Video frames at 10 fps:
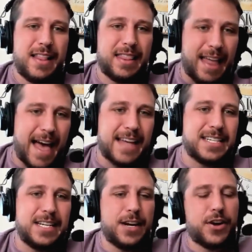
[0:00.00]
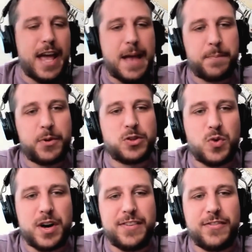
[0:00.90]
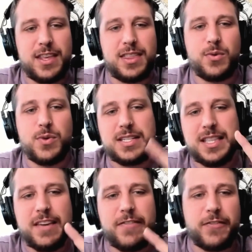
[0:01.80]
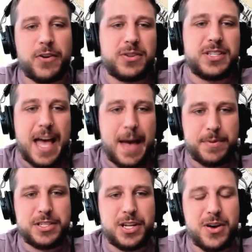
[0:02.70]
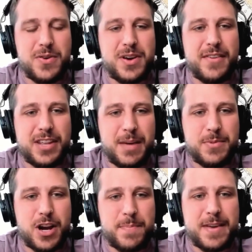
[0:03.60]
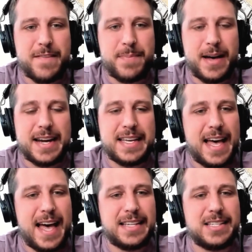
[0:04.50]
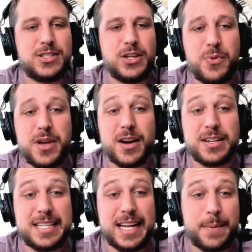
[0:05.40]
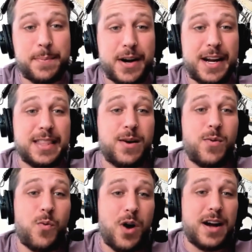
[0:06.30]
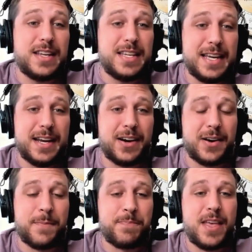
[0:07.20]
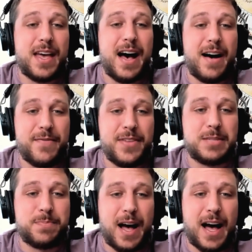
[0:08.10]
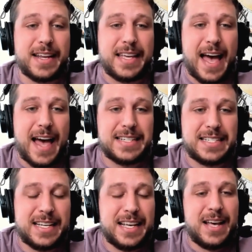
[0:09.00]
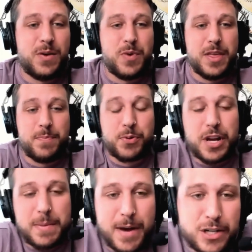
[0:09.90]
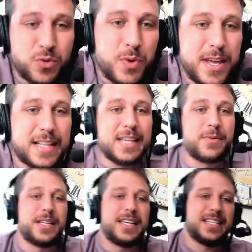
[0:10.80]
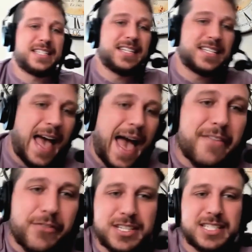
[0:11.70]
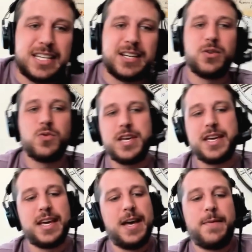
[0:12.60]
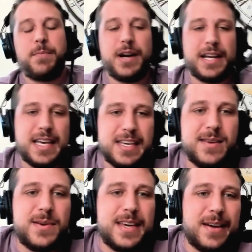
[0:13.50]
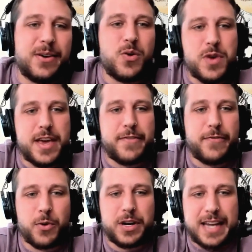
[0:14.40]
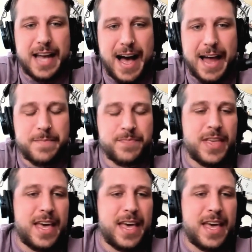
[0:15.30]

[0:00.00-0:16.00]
Last year, April 25th was the first episode of the WRPF podcast. So we are celebrating the 1 year of this podcast with pretty much weekly releases every single week, bringing you here to week 49.